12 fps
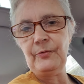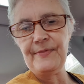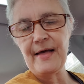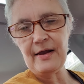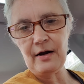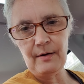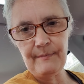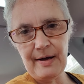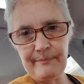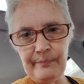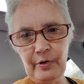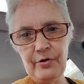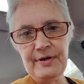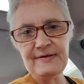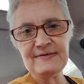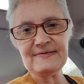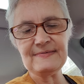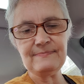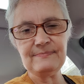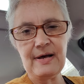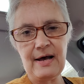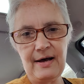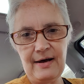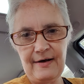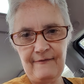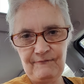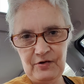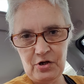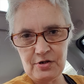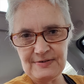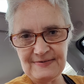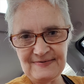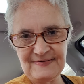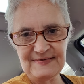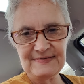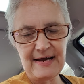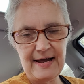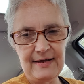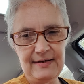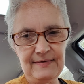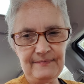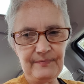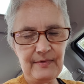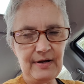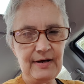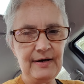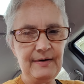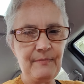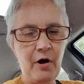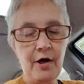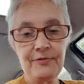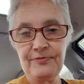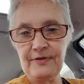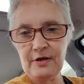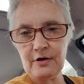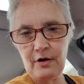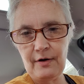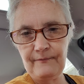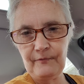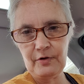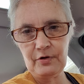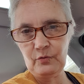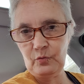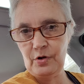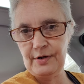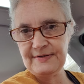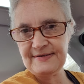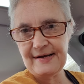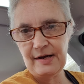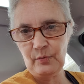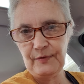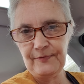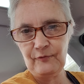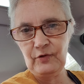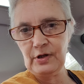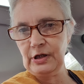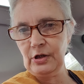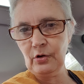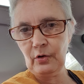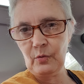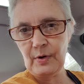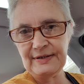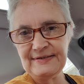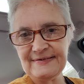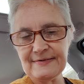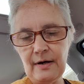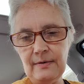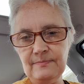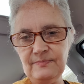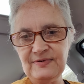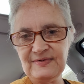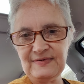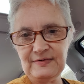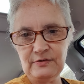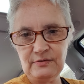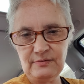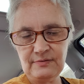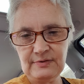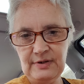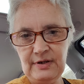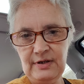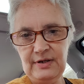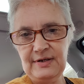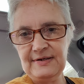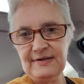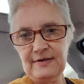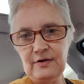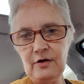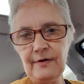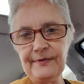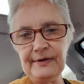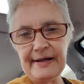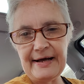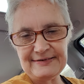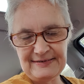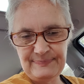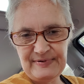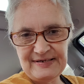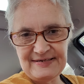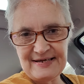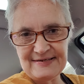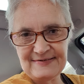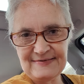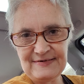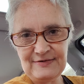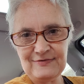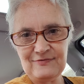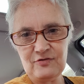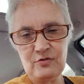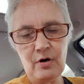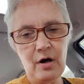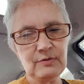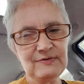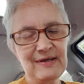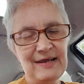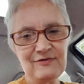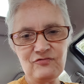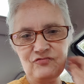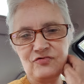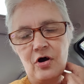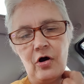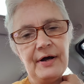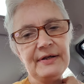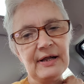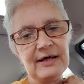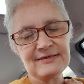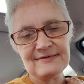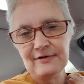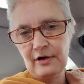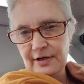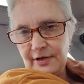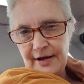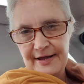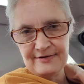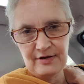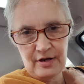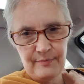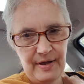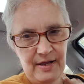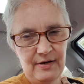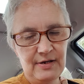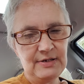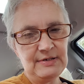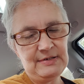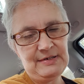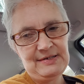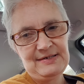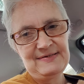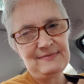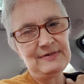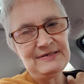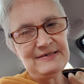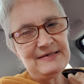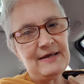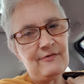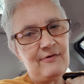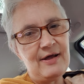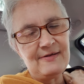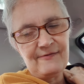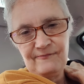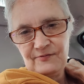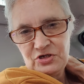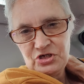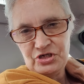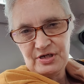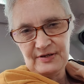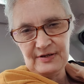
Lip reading: that, I'm uploading some videos today. I think I've got it worked out with the really long ones. I'm still got the last bit of testing to do. I was extra tired last night and I had to go to bed, so I didn't get around to finishing